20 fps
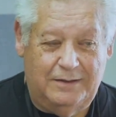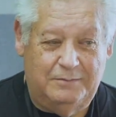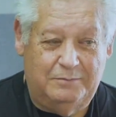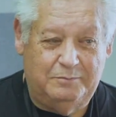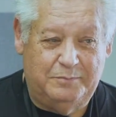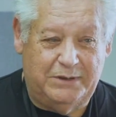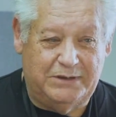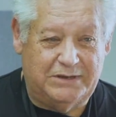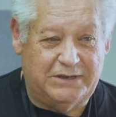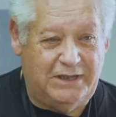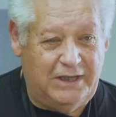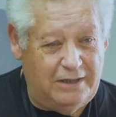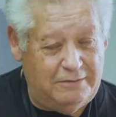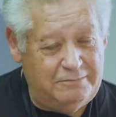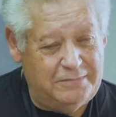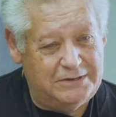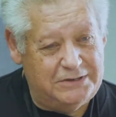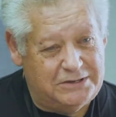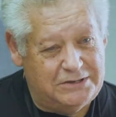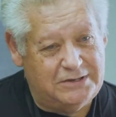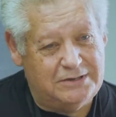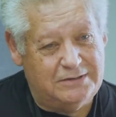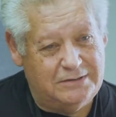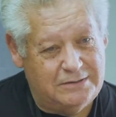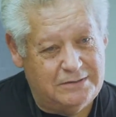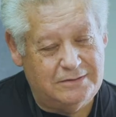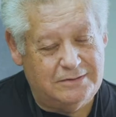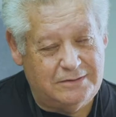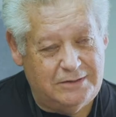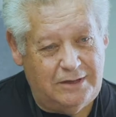But the kid was,
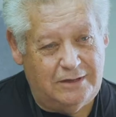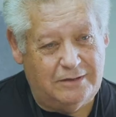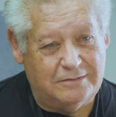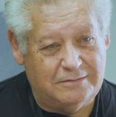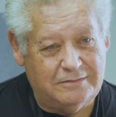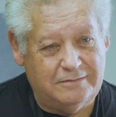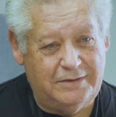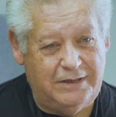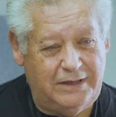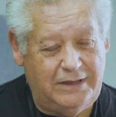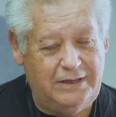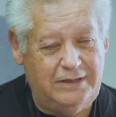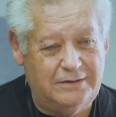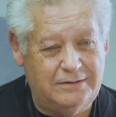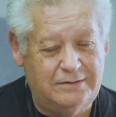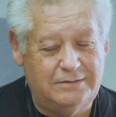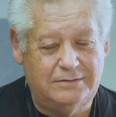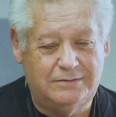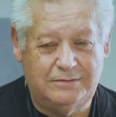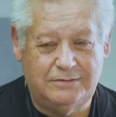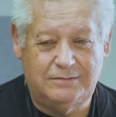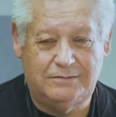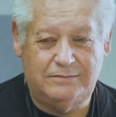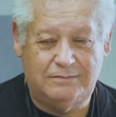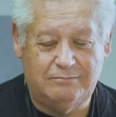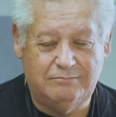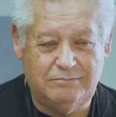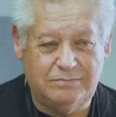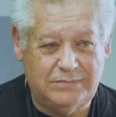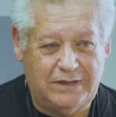really,
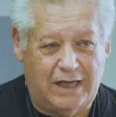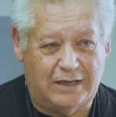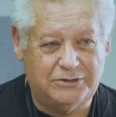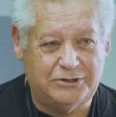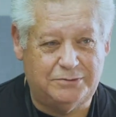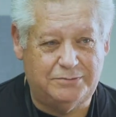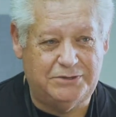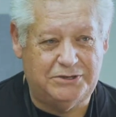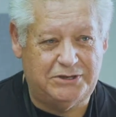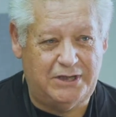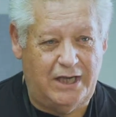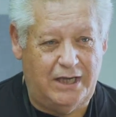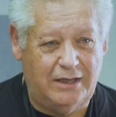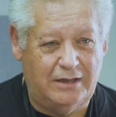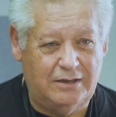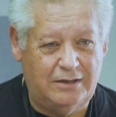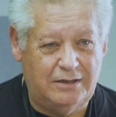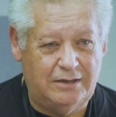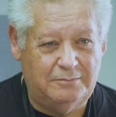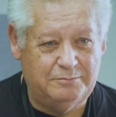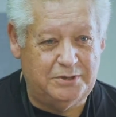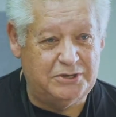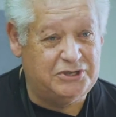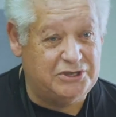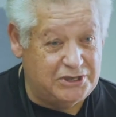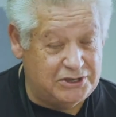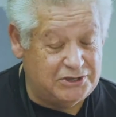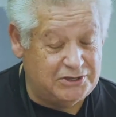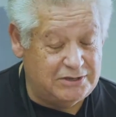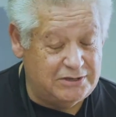how should we say,
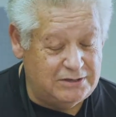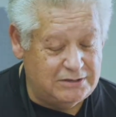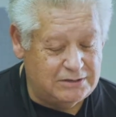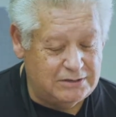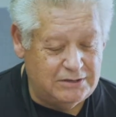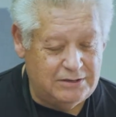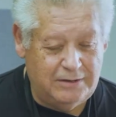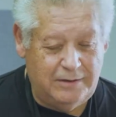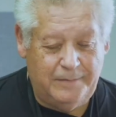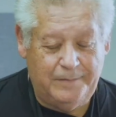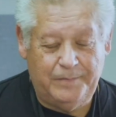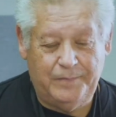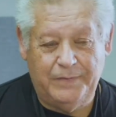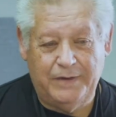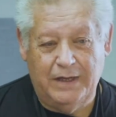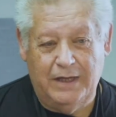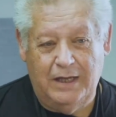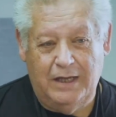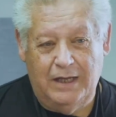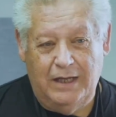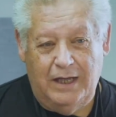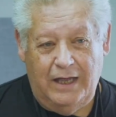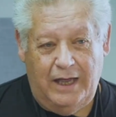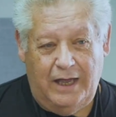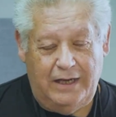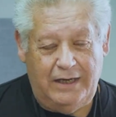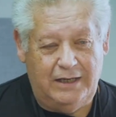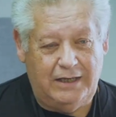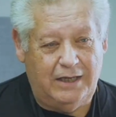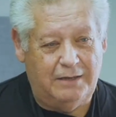persistent.
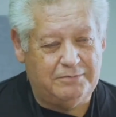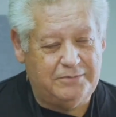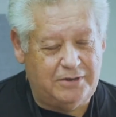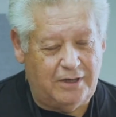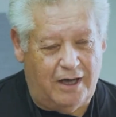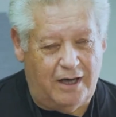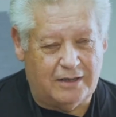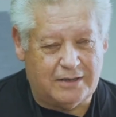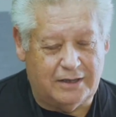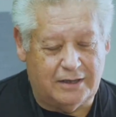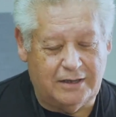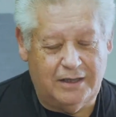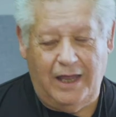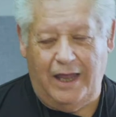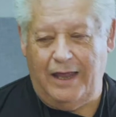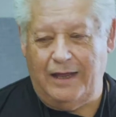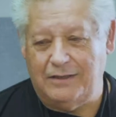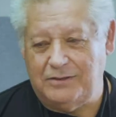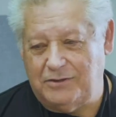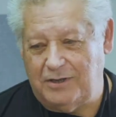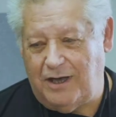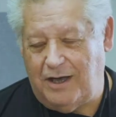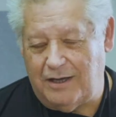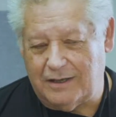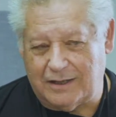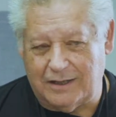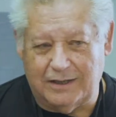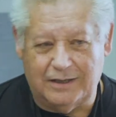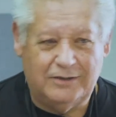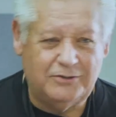And he kept talking and
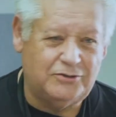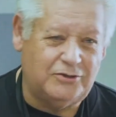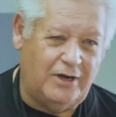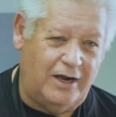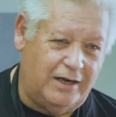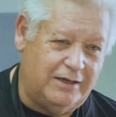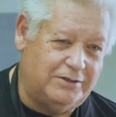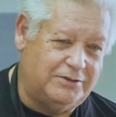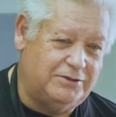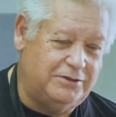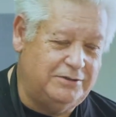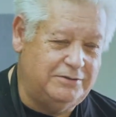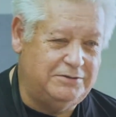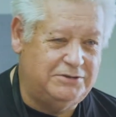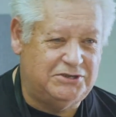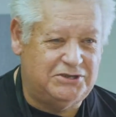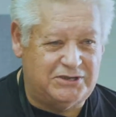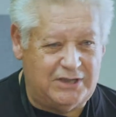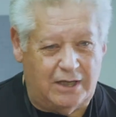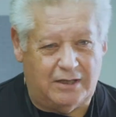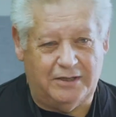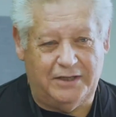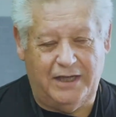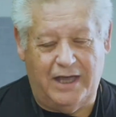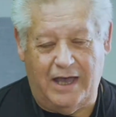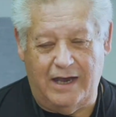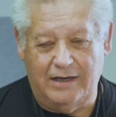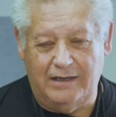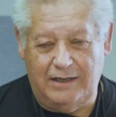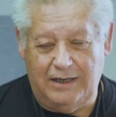talking, trying to sell the
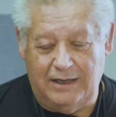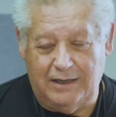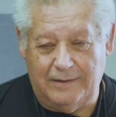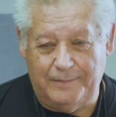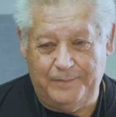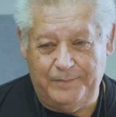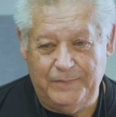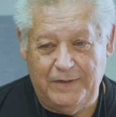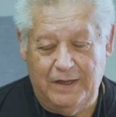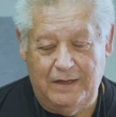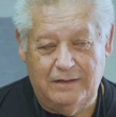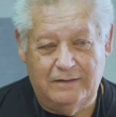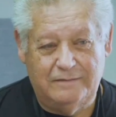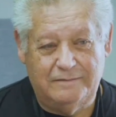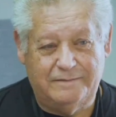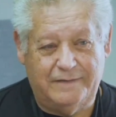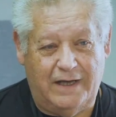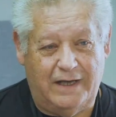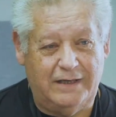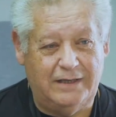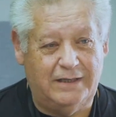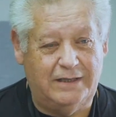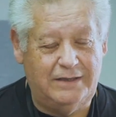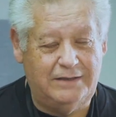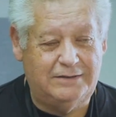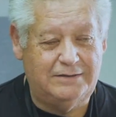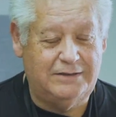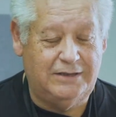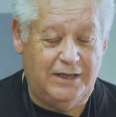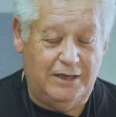idea. Finally,
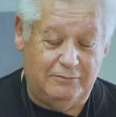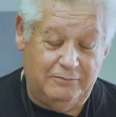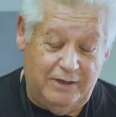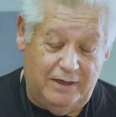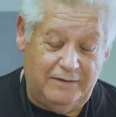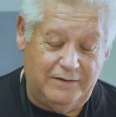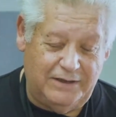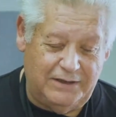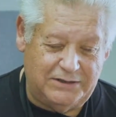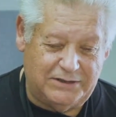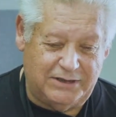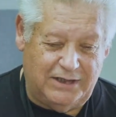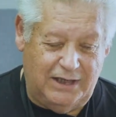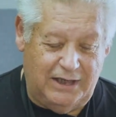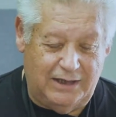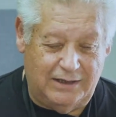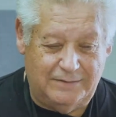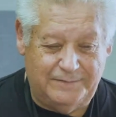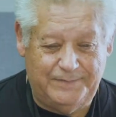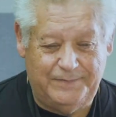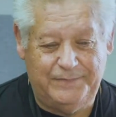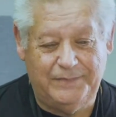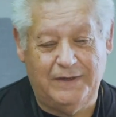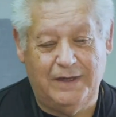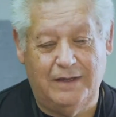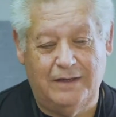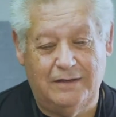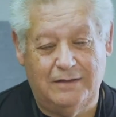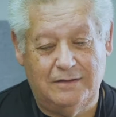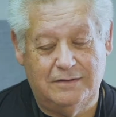to get rid of this kid,
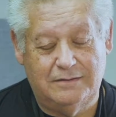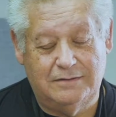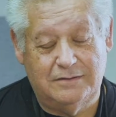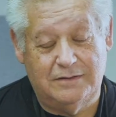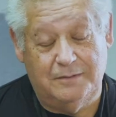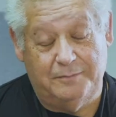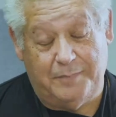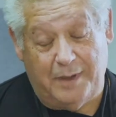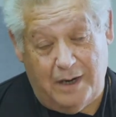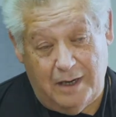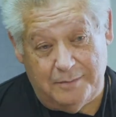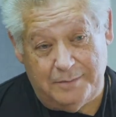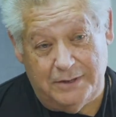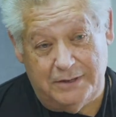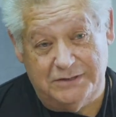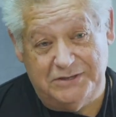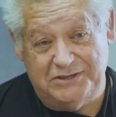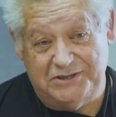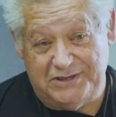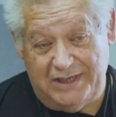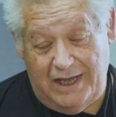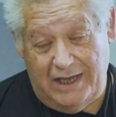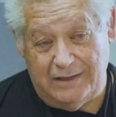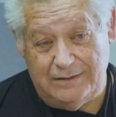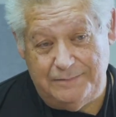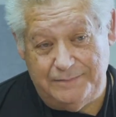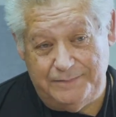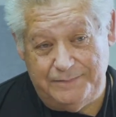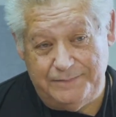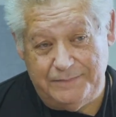the barber
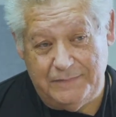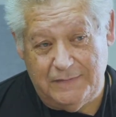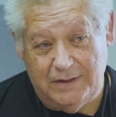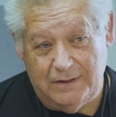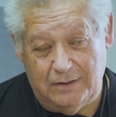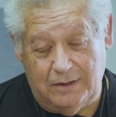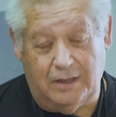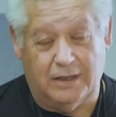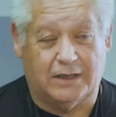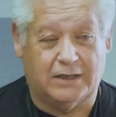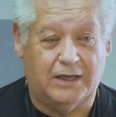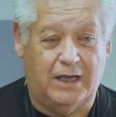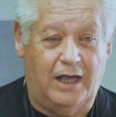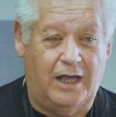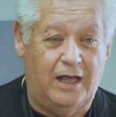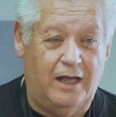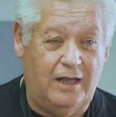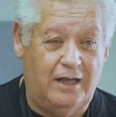said, look,